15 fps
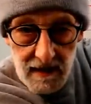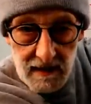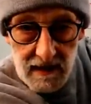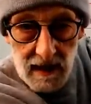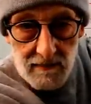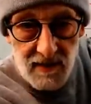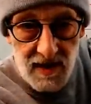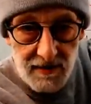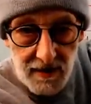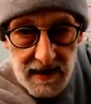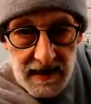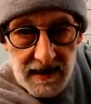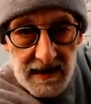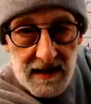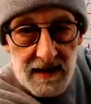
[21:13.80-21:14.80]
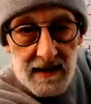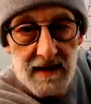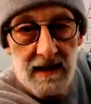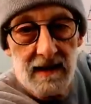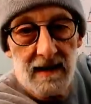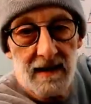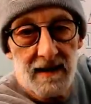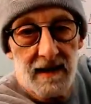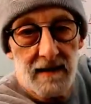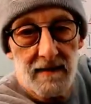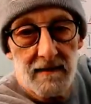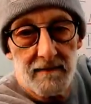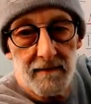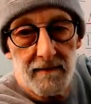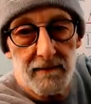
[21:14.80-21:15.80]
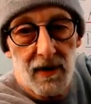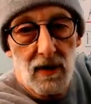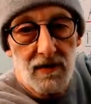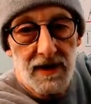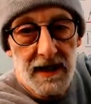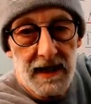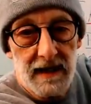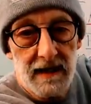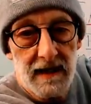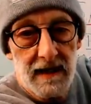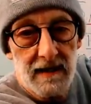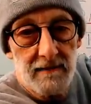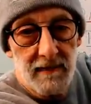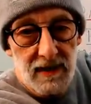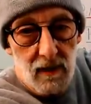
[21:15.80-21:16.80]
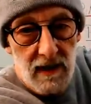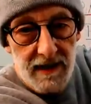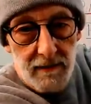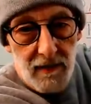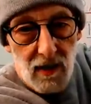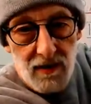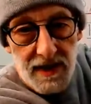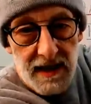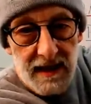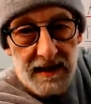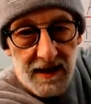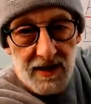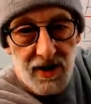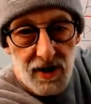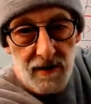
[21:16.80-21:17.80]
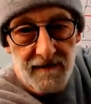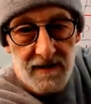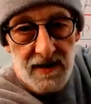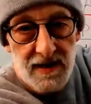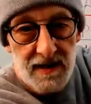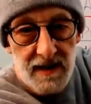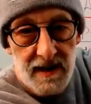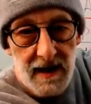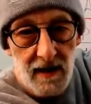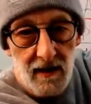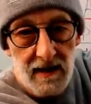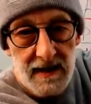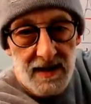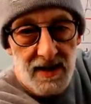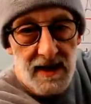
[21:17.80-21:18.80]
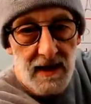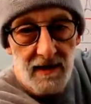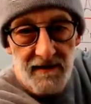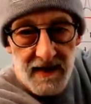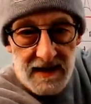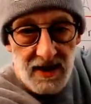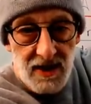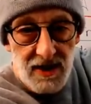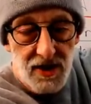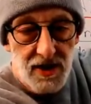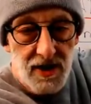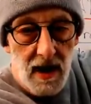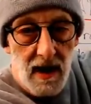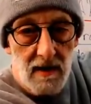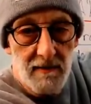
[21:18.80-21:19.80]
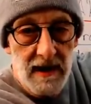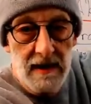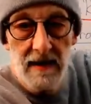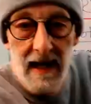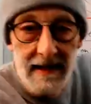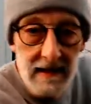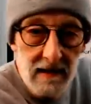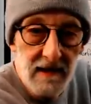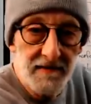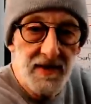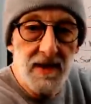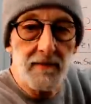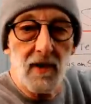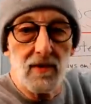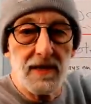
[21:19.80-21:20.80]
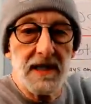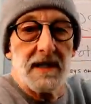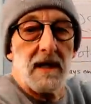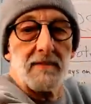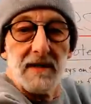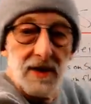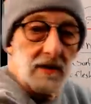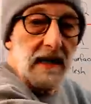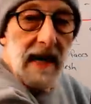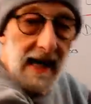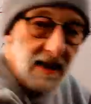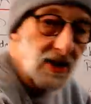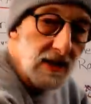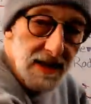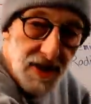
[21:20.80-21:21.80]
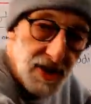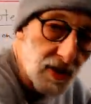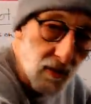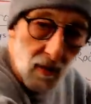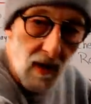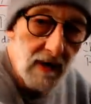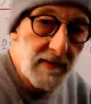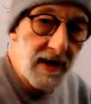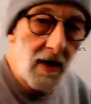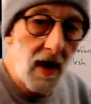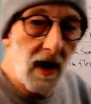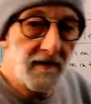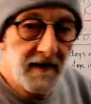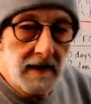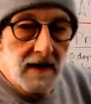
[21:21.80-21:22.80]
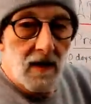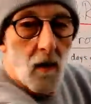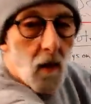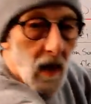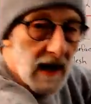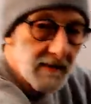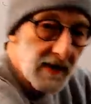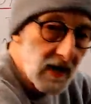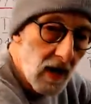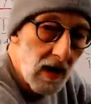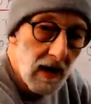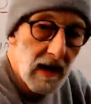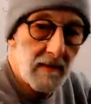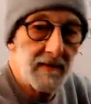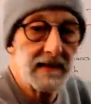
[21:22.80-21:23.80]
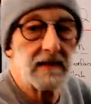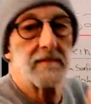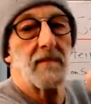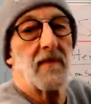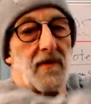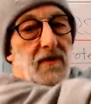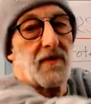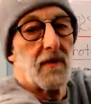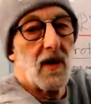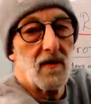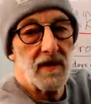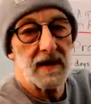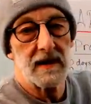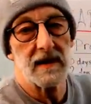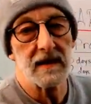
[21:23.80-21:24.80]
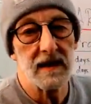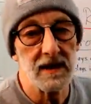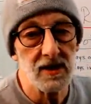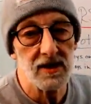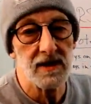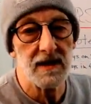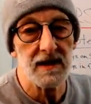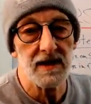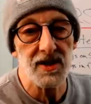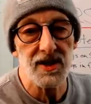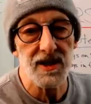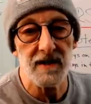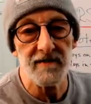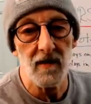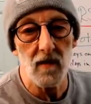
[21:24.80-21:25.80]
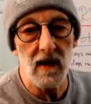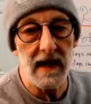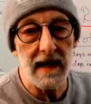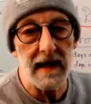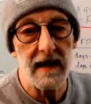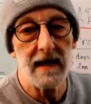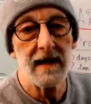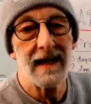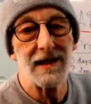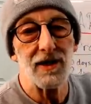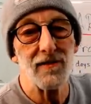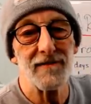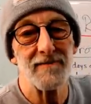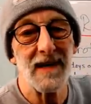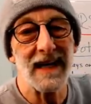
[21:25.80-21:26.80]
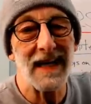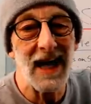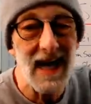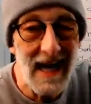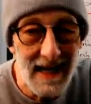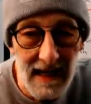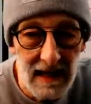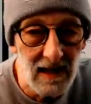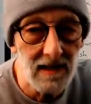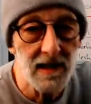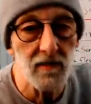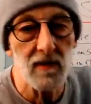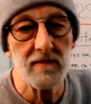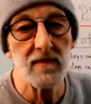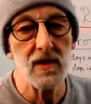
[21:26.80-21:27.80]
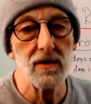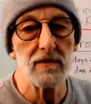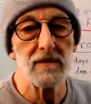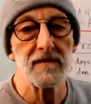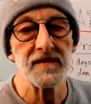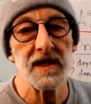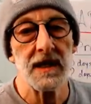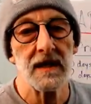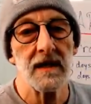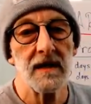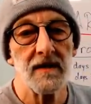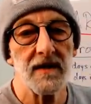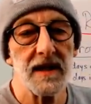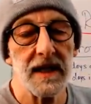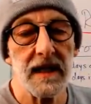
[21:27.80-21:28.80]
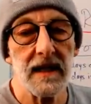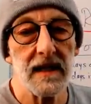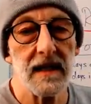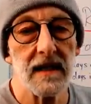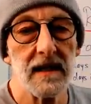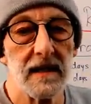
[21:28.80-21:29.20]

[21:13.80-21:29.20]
comes underneath the protein, between the protein and the surface there itself. That's its job, and it lifts the protein up, and you can actually scrub it off, wipe it all up, and throw the stuff away, and you have mechanically removed the